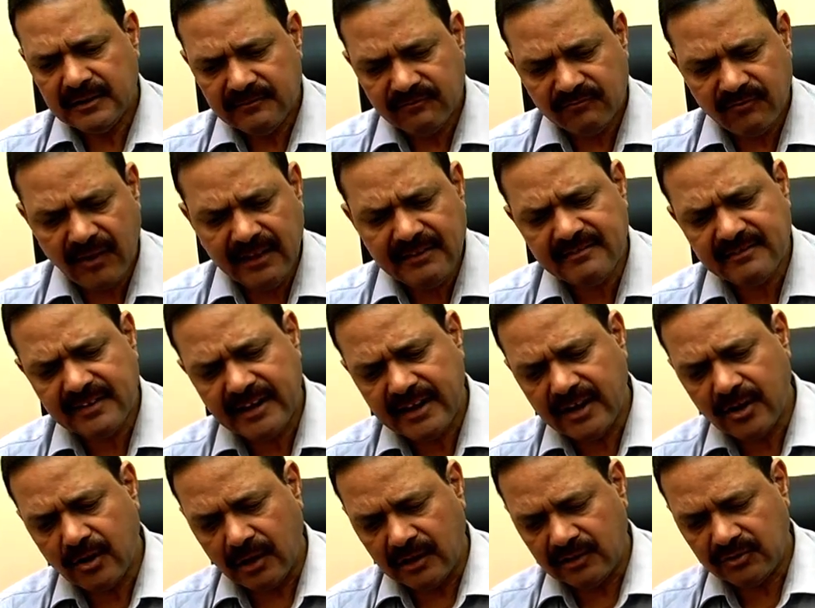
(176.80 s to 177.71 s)
Fun's
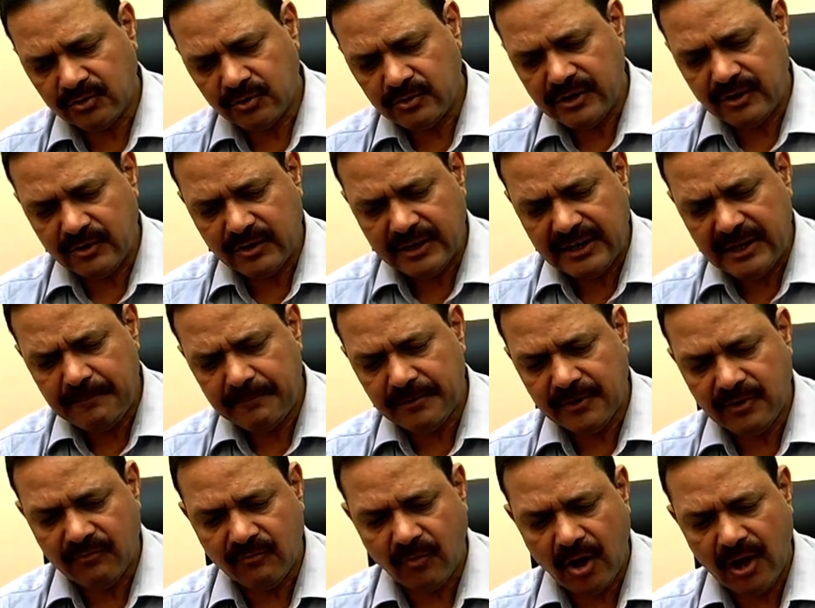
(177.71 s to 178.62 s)
sake also, you keep
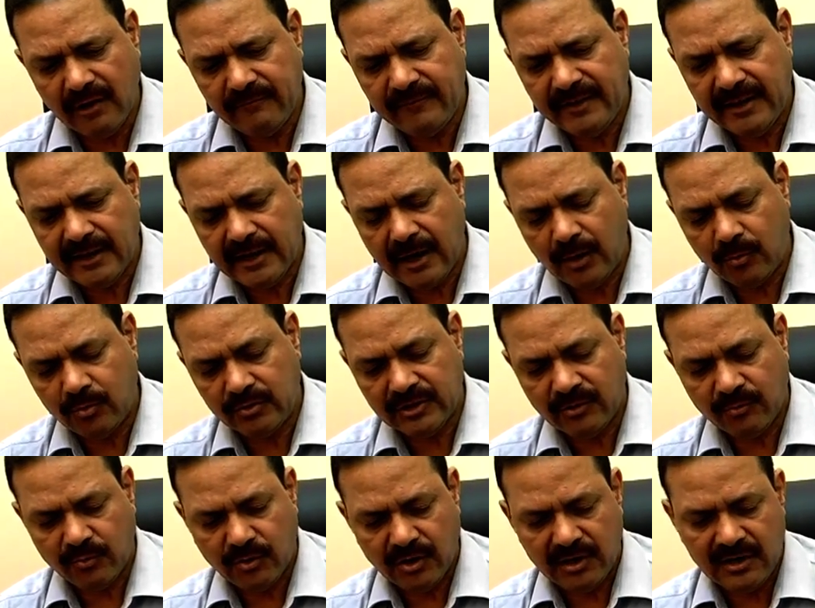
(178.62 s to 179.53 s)
revolving around
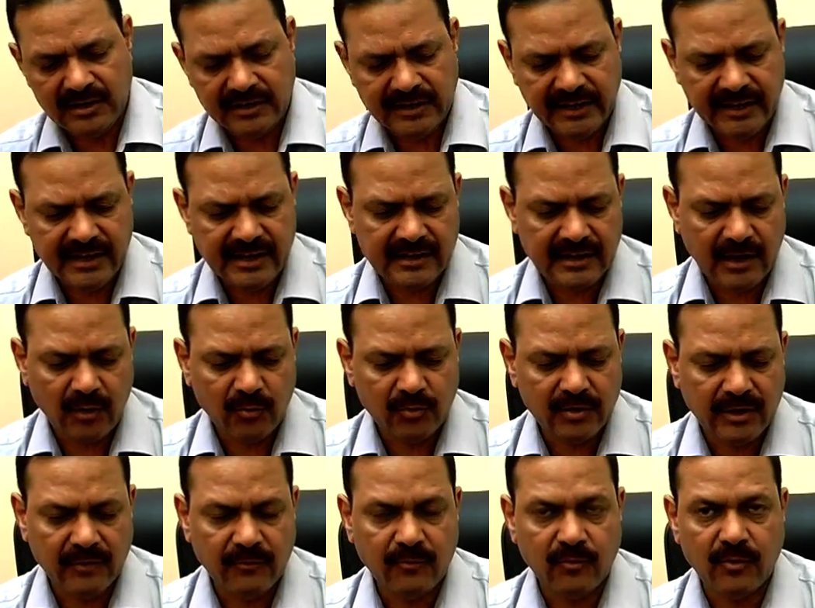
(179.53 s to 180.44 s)
the world, taking
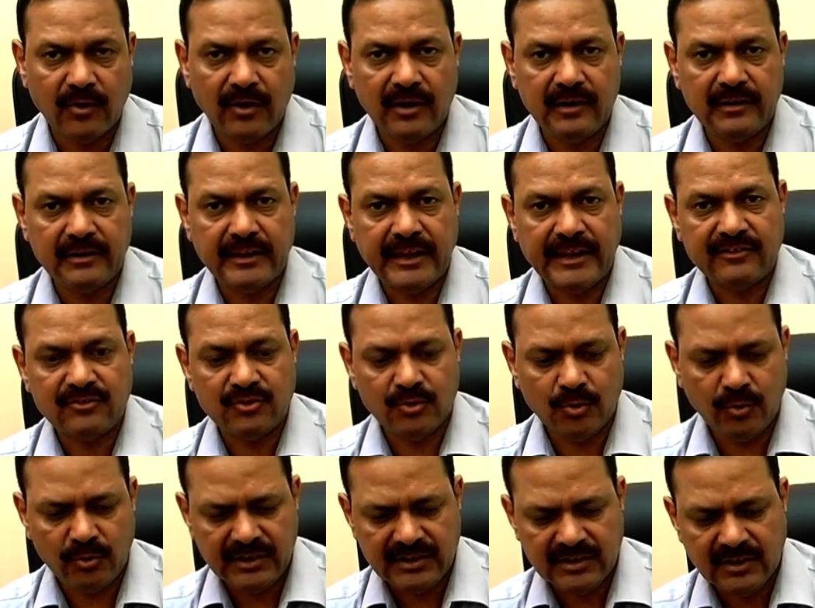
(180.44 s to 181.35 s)
around the world. There is
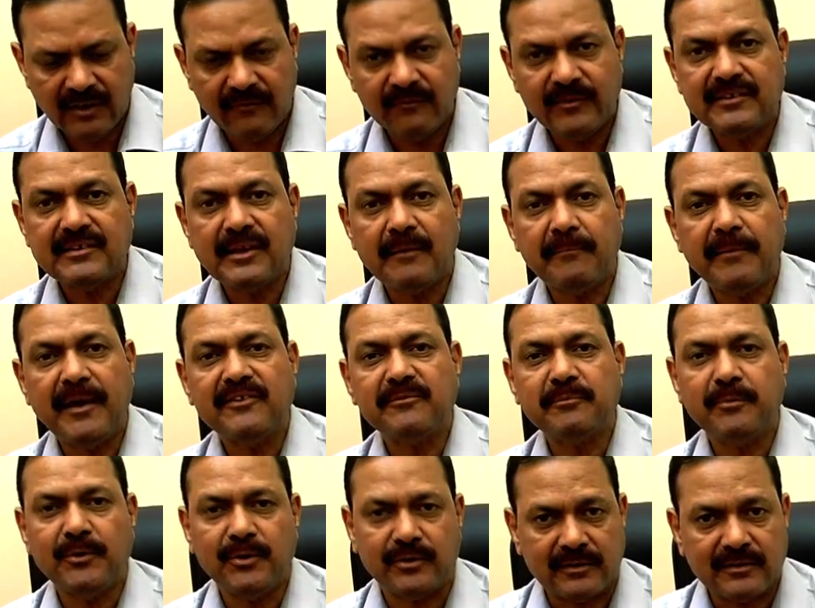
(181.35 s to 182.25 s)
no need of visa
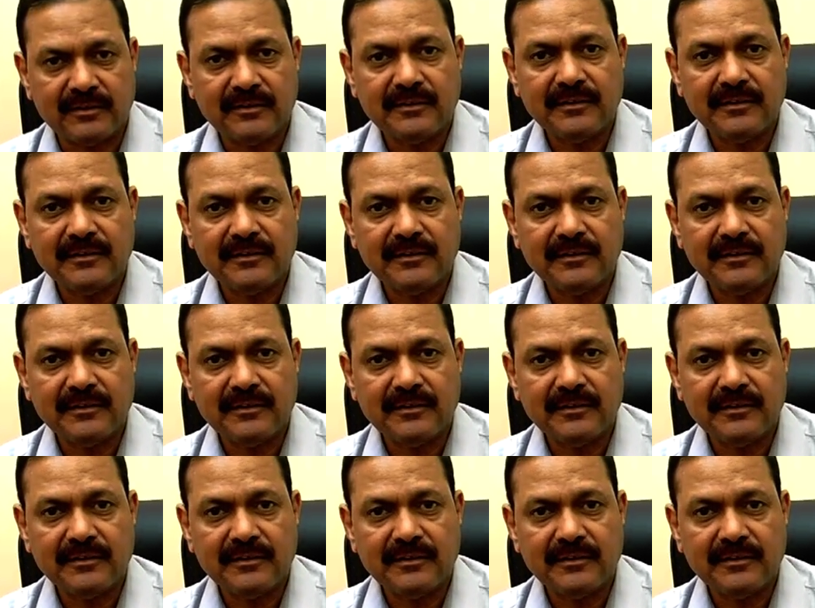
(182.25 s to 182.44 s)
passport.